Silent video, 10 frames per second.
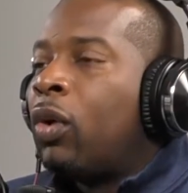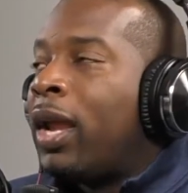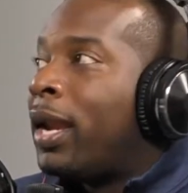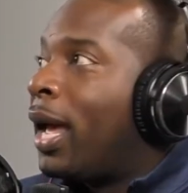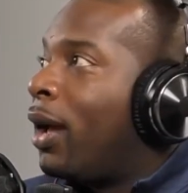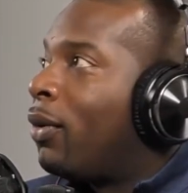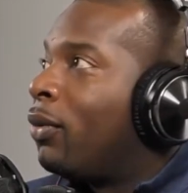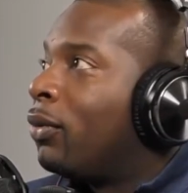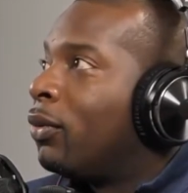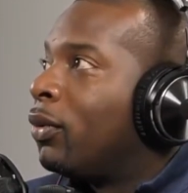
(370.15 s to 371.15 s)
And now
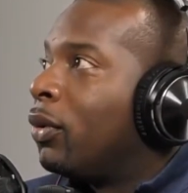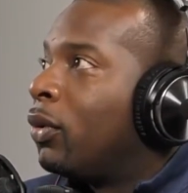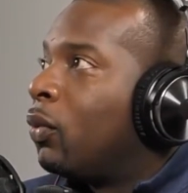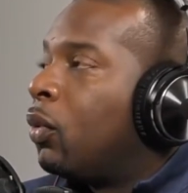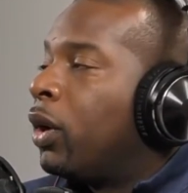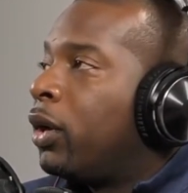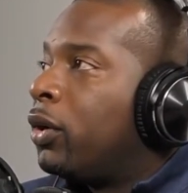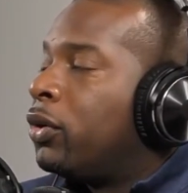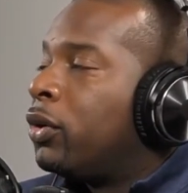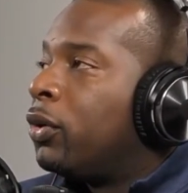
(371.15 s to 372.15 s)
we're going to
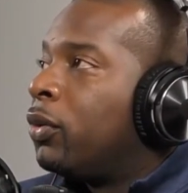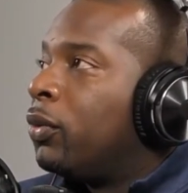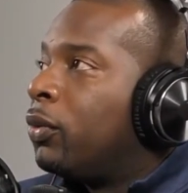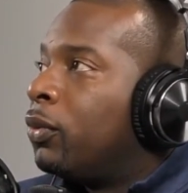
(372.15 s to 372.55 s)
do